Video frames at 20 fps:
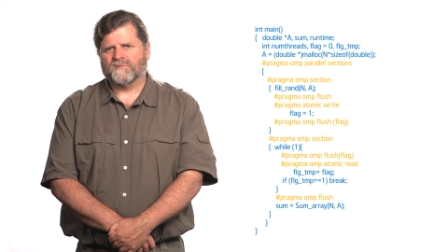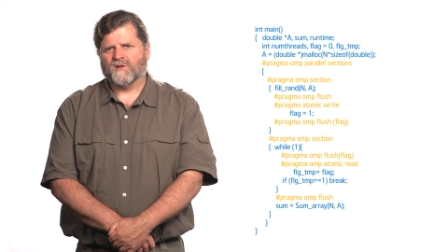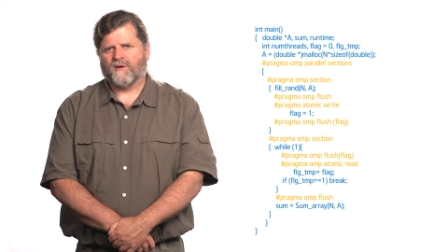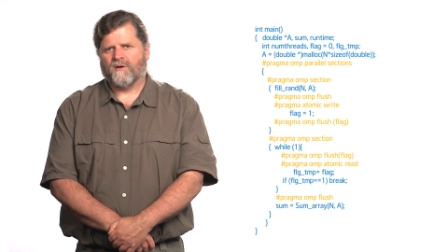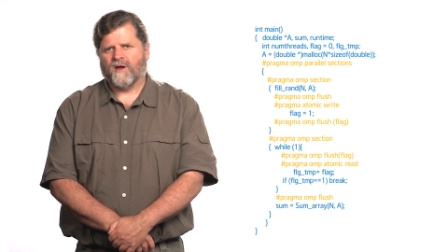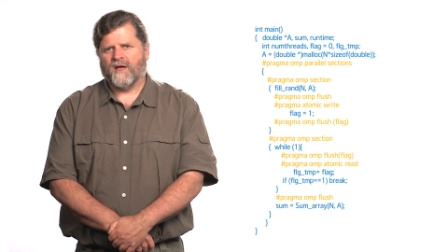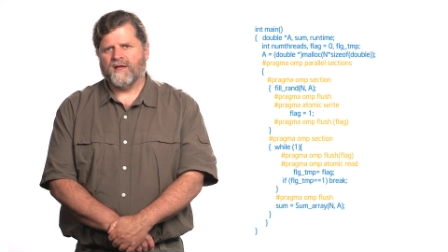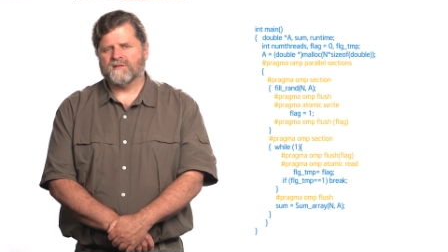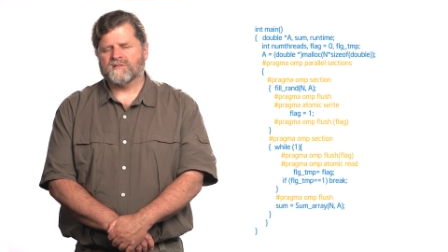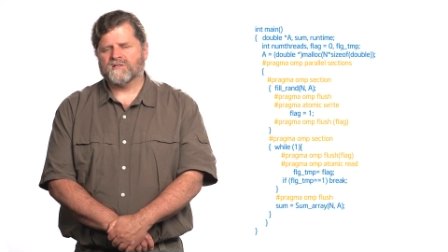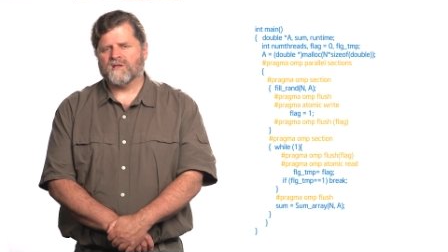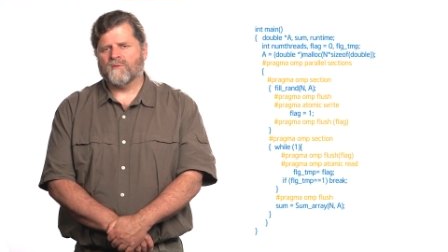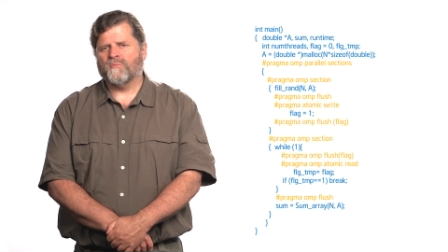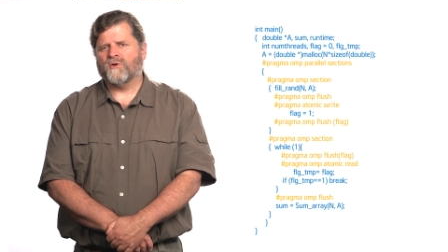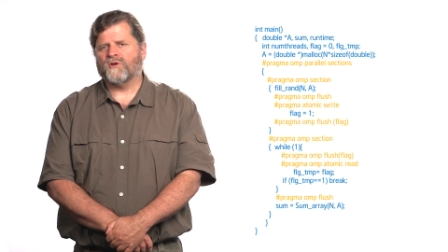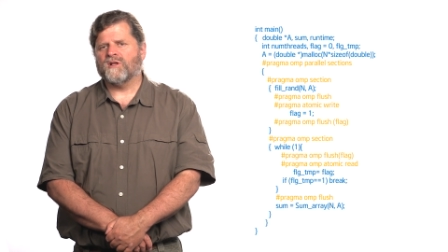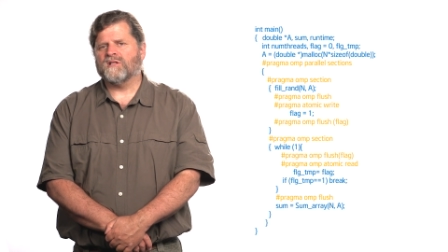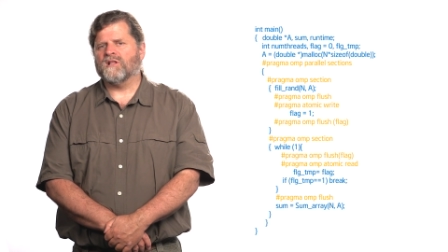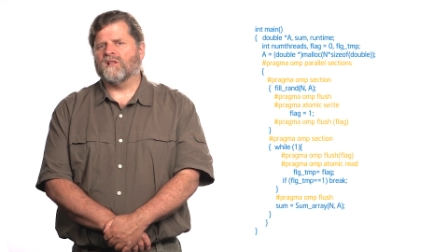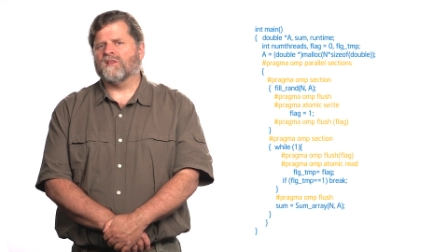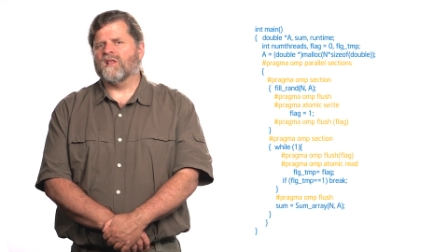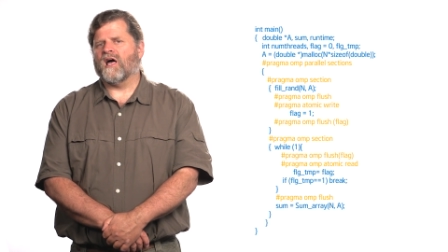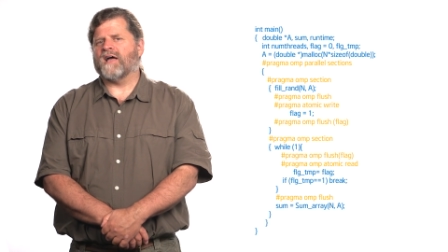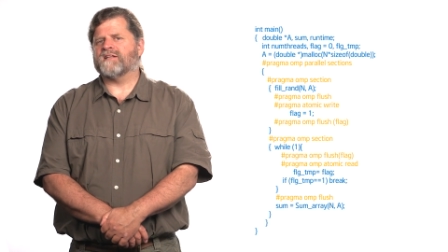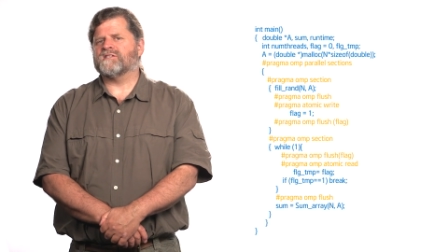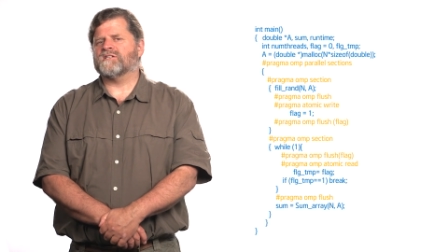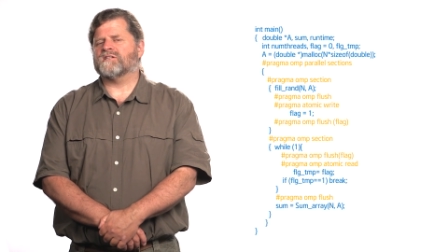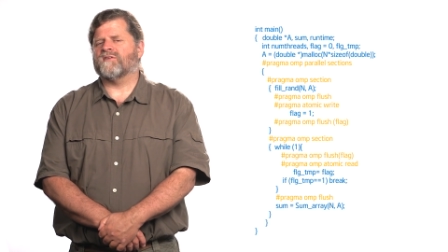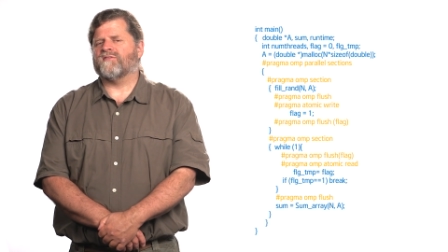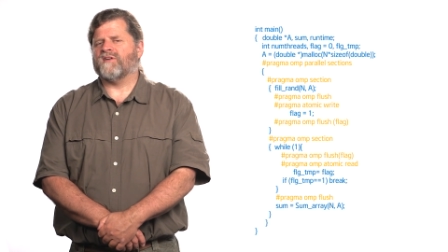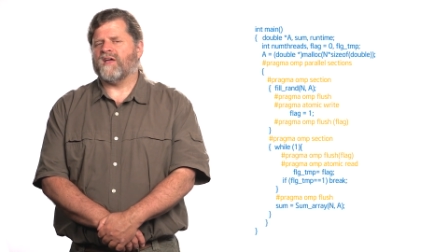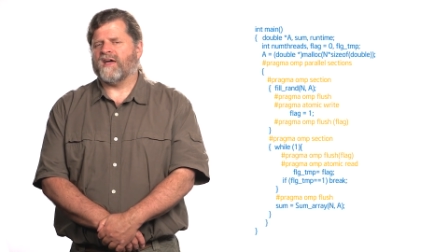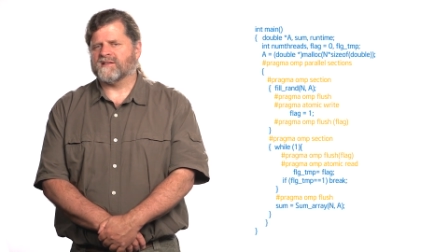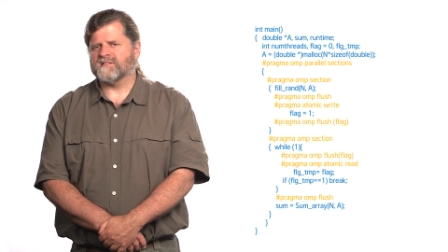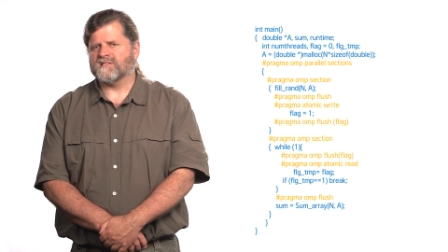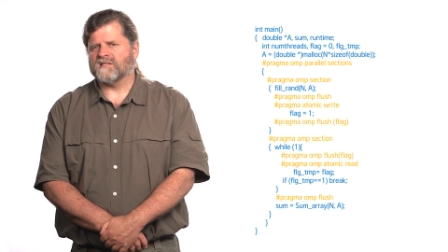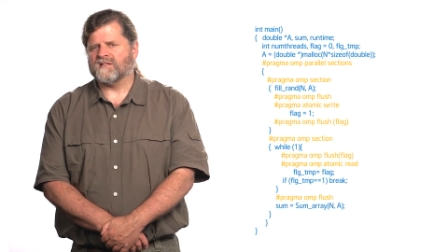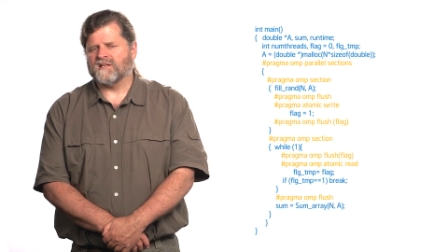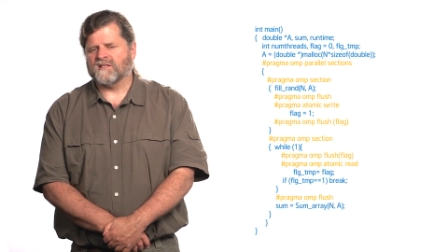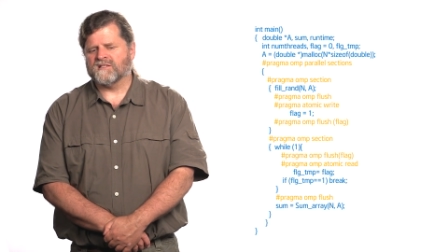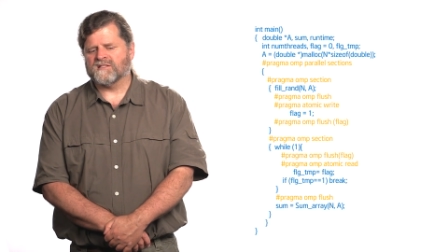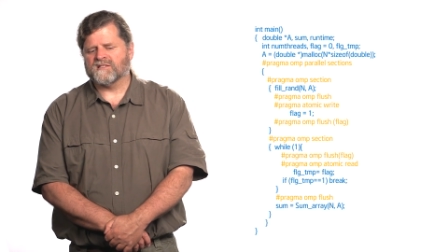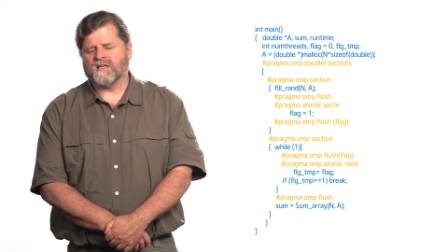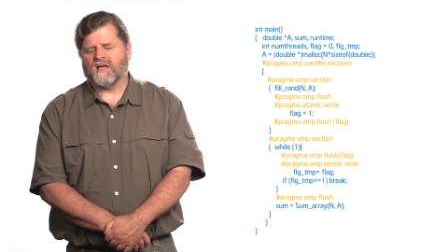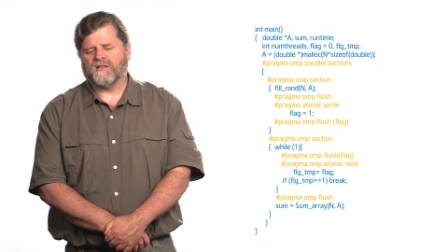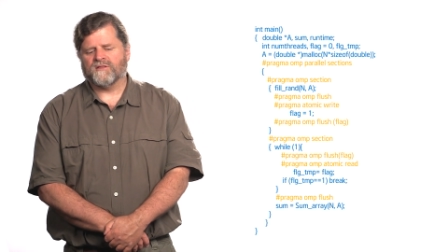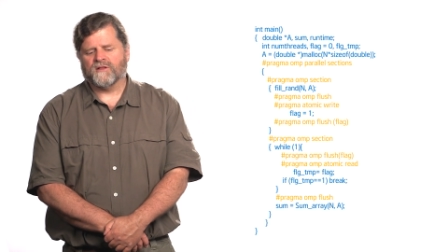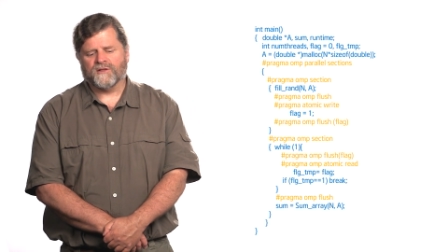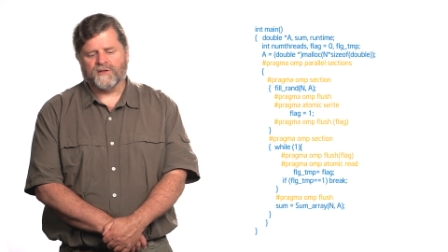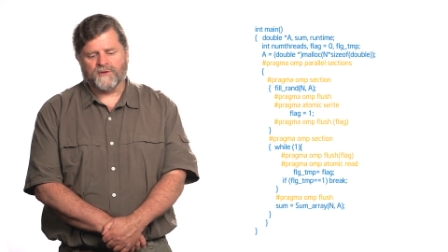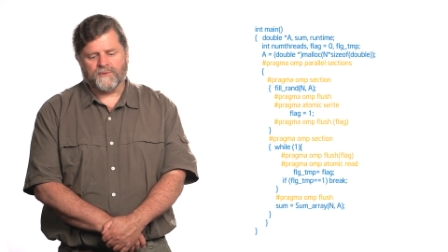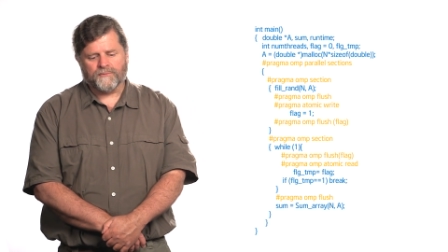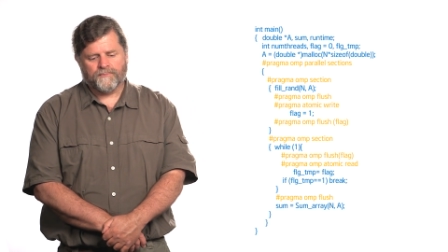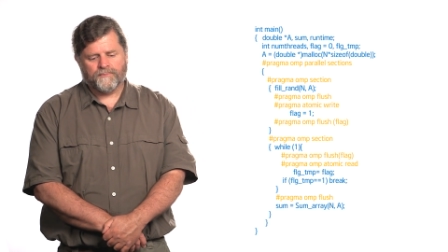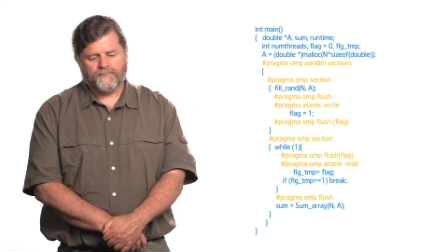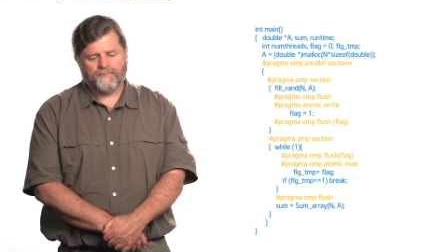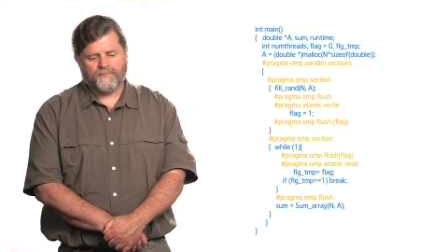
All right, so I'm putting the logic of exit inside the loop.